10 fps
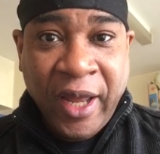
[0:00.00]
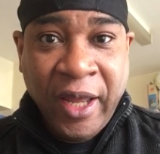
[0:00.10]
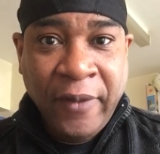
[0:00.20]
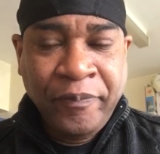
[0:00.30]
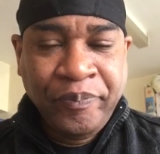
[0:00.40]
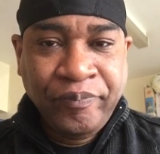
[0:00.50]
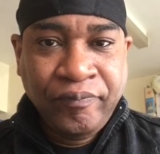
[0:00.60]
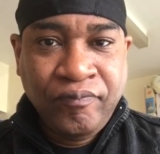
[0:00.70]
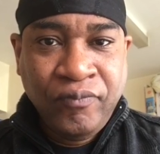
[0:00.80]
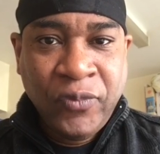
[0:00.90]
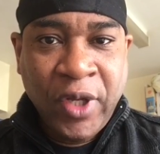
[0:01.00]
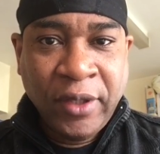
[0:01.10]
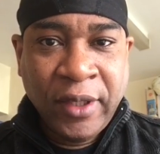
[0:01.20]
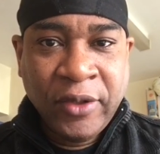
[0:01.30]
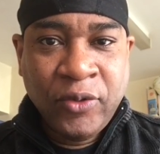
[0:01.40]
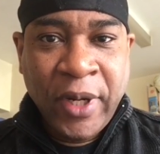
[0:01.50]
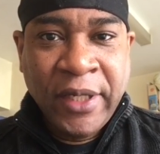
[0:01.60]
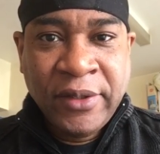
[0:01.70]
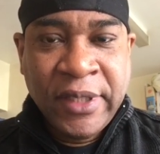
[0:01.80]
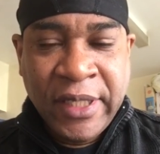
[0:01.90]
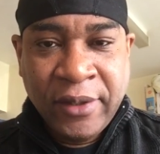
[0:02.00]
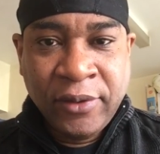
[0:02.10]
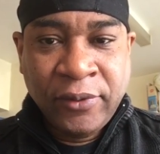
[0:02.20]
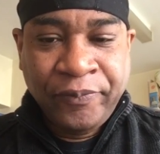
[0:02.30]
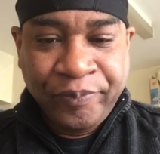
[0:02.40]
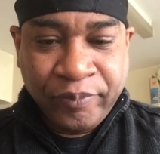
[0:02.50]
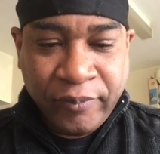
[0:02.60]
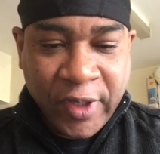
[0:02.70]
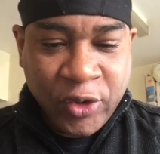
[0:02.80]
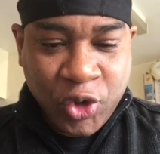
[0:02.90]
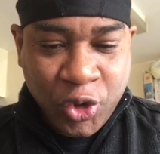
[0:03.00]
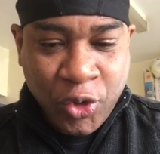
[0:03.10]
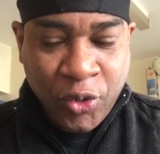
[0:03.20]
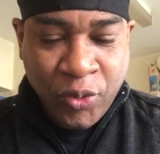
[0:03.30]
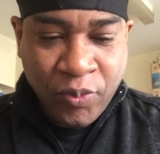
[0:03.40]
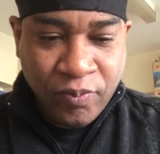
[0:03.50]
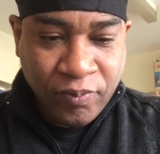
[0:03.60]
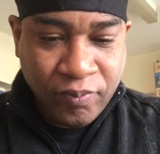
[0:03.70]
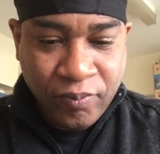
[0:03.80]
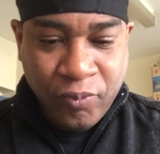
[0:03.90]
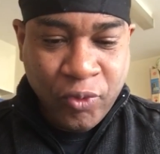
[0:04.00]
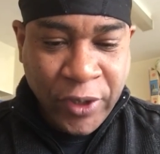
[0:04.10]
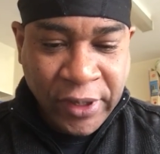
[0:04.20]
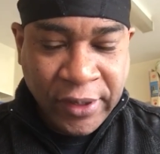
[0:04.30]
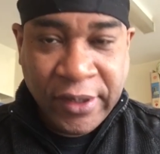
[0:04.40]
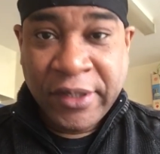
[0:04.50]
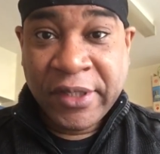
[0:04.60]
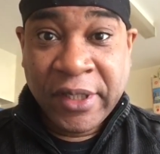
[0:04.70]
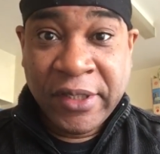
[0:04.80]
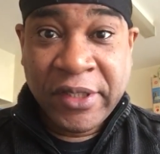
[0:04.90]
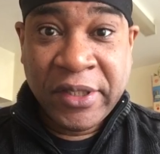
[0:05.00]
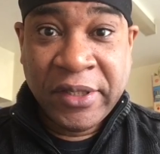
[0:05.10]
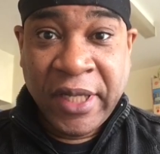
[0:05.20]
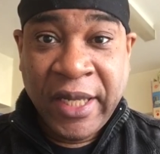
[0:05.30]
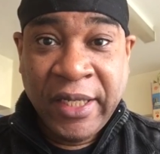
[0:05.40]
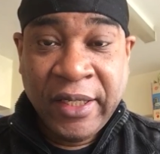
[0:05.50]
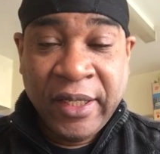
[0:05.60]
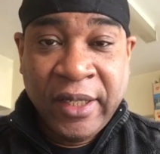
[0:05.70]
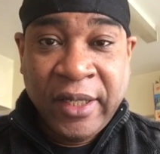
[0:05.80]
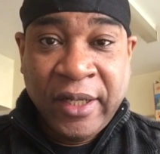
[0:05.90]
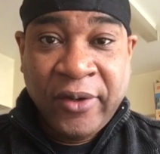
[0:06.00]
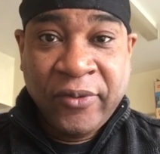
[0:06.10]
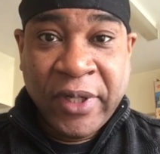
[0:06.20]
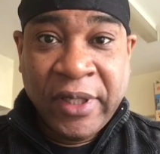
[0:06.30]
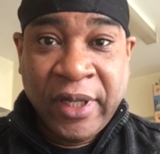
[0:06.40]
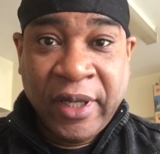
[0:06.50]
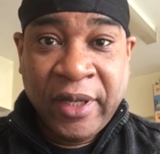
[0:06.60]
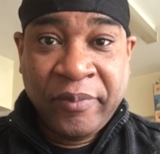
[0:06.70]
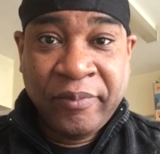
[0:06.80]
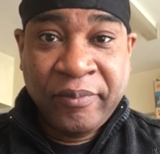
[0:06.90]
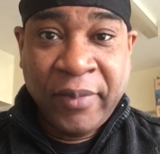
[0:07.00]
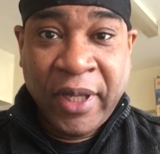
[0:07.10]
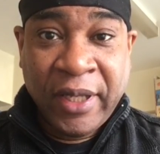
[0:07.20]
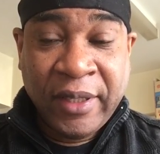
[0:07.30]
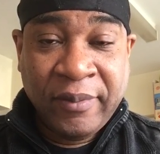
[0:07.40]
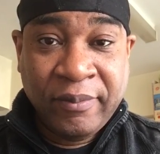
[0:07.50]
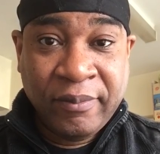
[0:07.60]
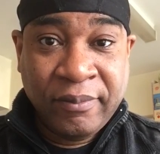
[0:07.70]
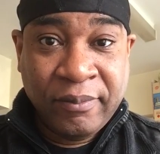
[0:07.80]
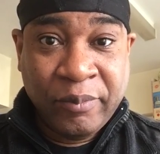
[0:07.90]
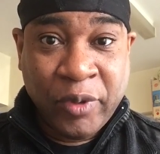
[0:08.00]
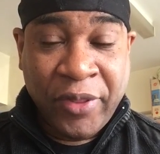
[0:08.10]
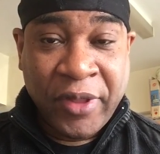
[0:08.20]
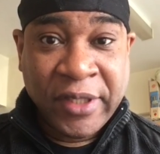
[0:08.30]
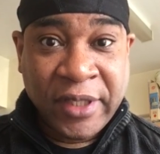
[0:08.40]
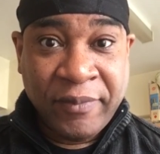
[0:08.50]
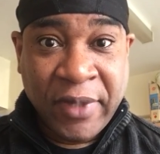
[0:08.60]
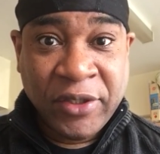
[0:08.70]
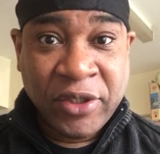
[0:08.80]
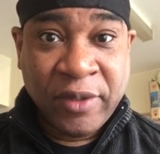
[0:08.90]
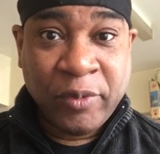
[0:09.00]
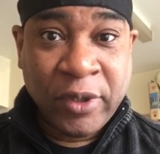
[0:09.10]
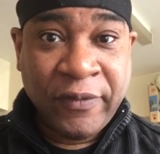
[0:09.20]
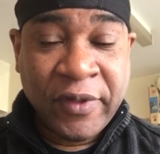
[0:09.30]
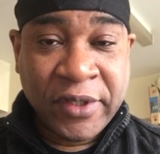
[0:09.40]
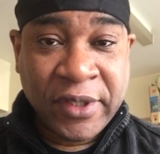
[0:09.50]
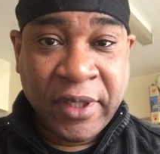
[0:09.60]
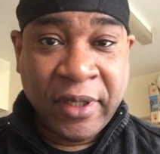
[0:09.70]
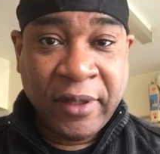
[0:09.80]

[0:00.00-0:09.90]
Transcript: Not a great deal to really discuss today, really. My brother, as I mentioned in the previous